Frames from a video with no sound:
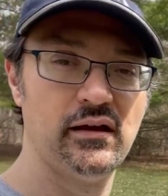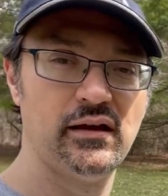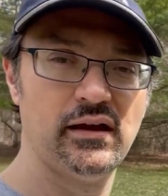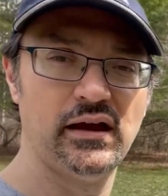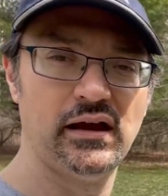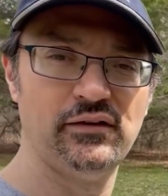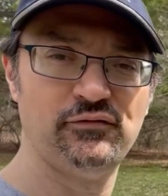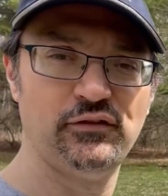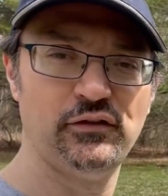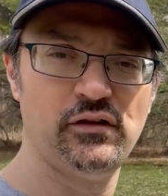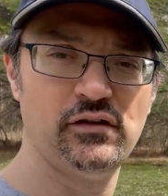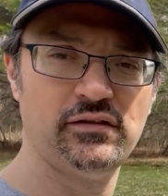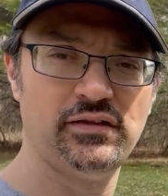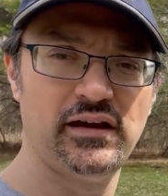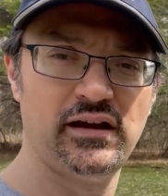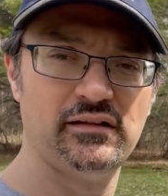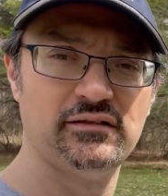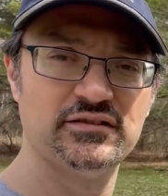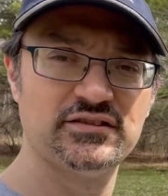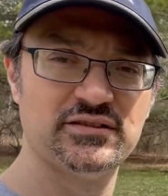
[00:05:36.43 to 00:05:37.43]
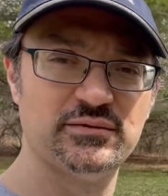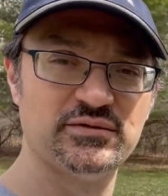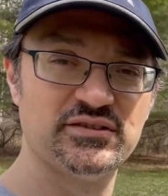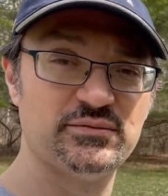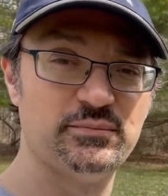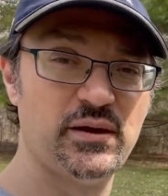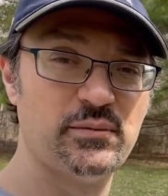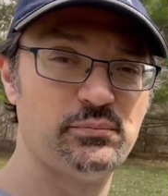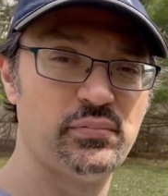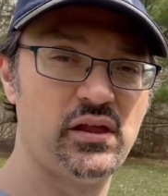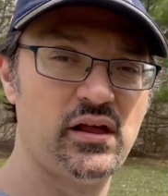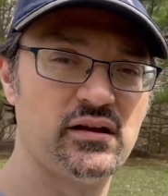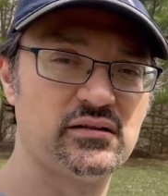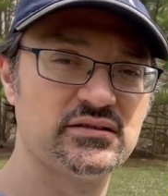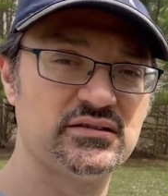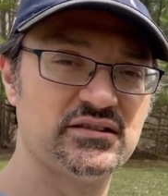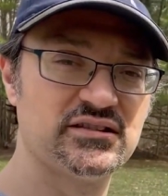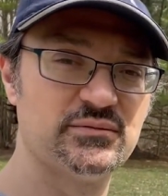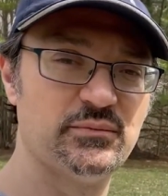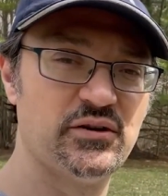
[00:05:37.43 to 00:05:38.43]
And if you look there, there's some cement blocks
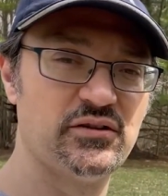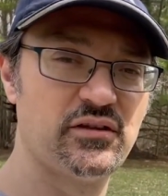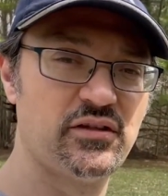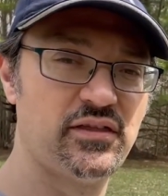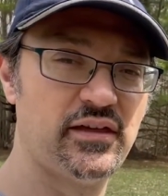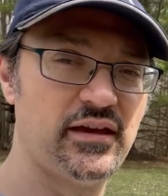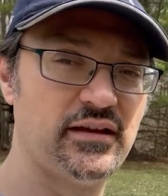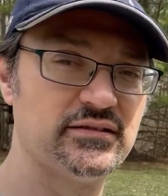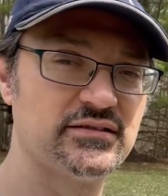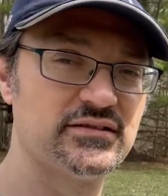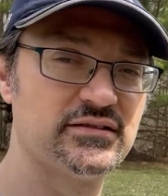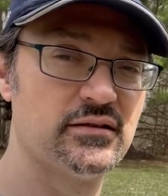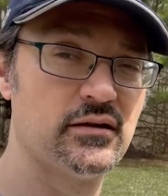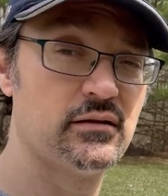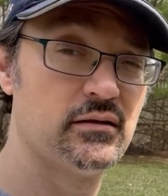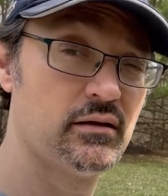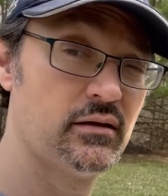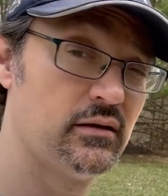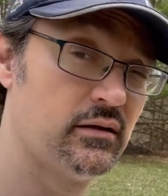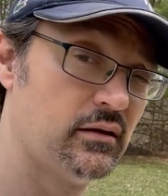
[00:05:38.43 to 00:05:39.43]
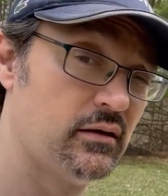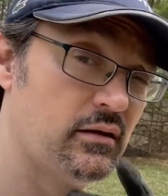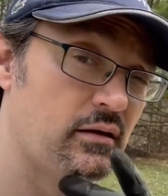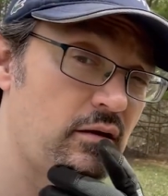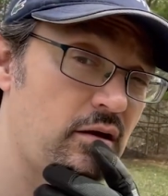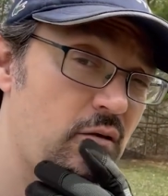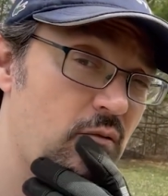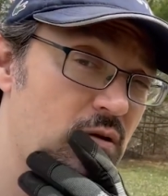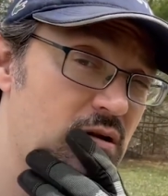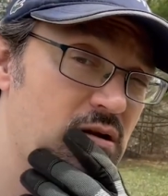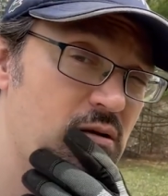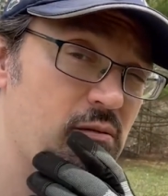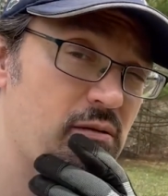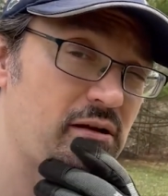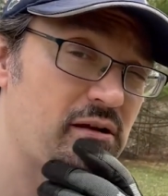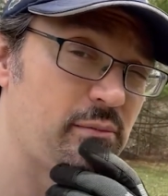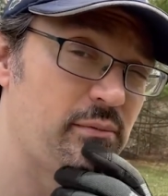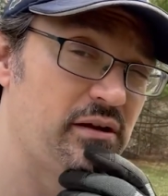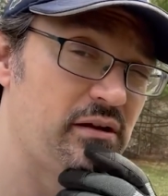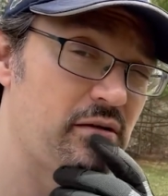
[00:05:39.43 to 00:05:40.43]
and some other things. I wonder what
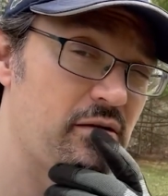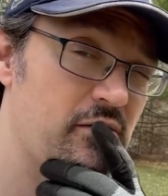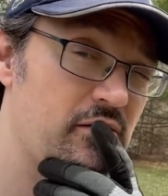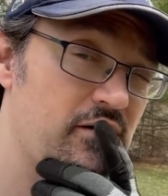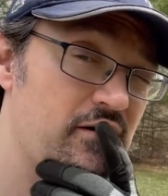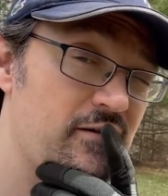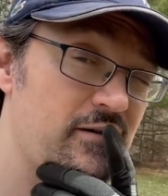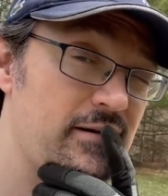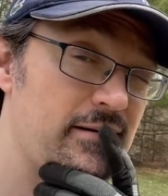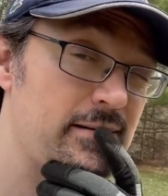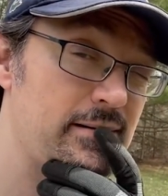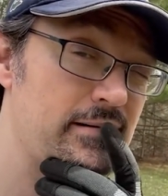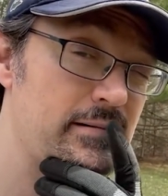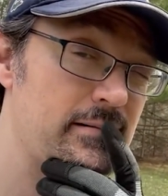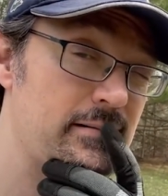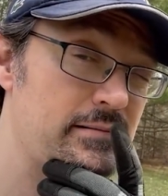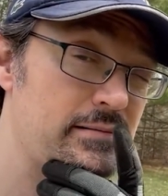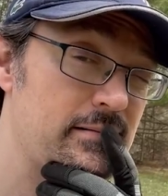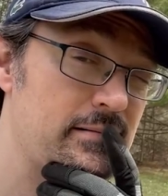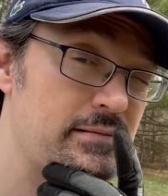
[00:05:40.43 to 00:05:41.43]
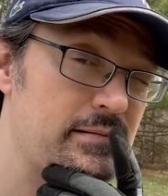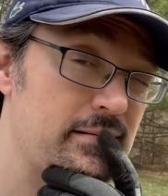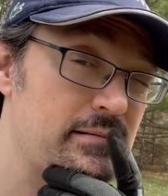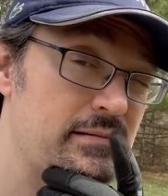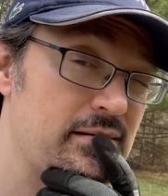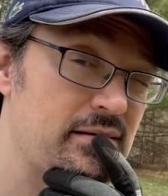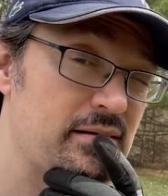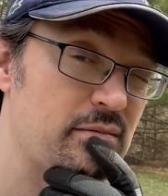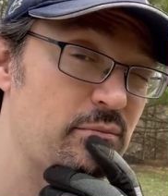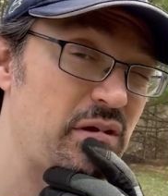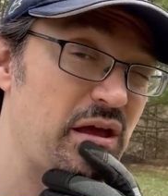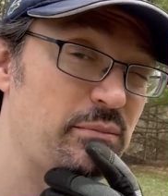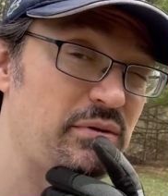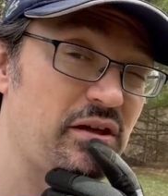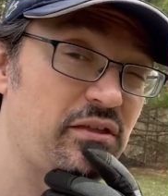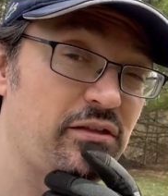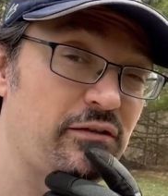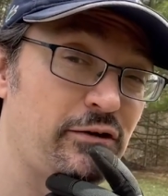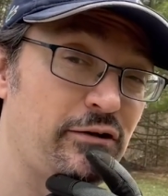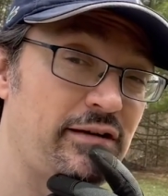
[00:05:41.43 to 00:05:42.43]
could be going on. Maybe a
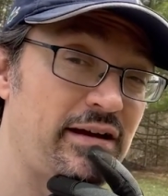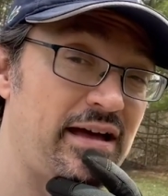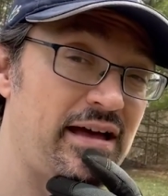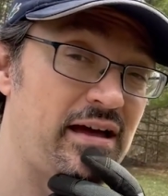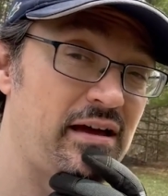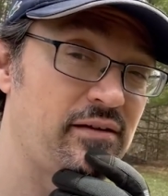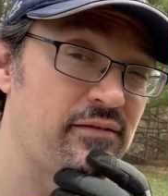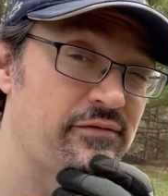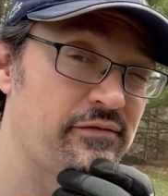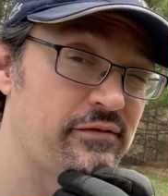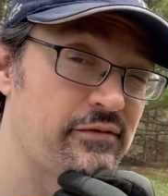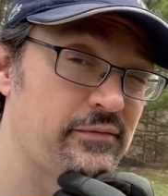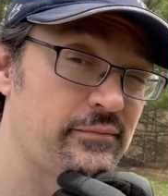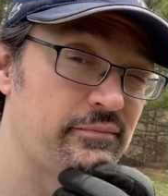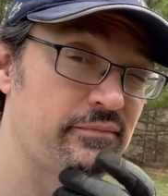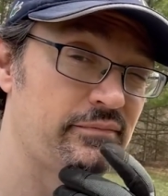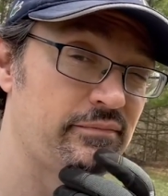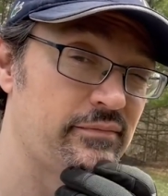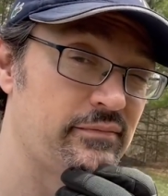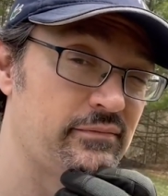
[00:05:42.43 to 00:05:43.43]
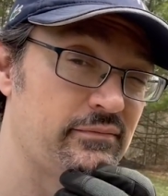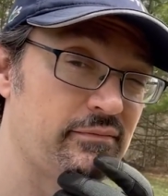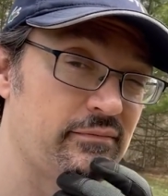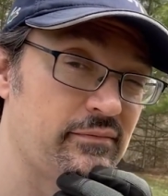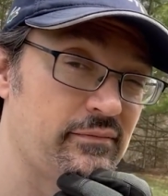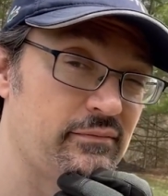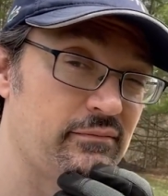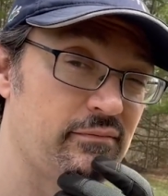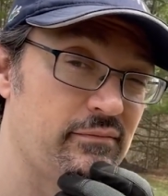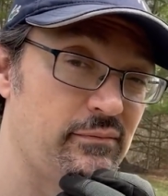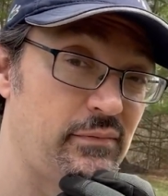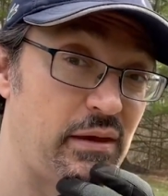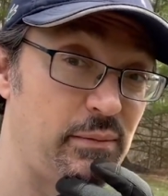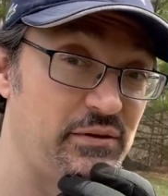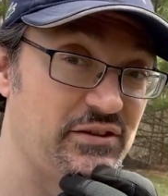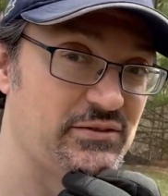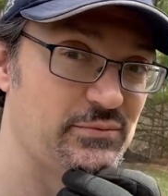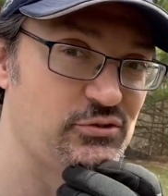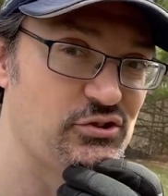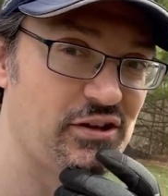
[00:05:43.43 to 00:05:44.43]
third hive, maybe
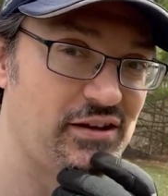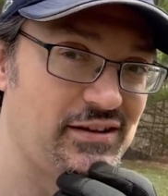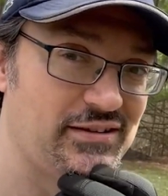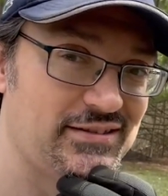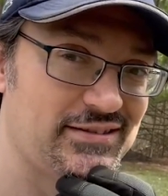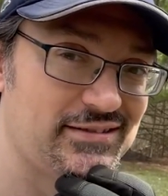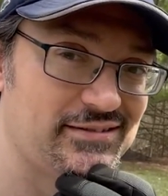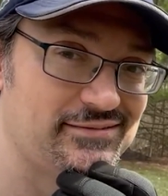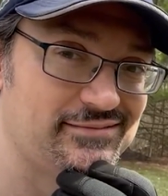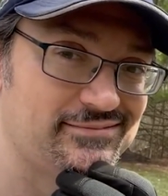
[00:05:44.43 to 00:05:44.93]
some chickens.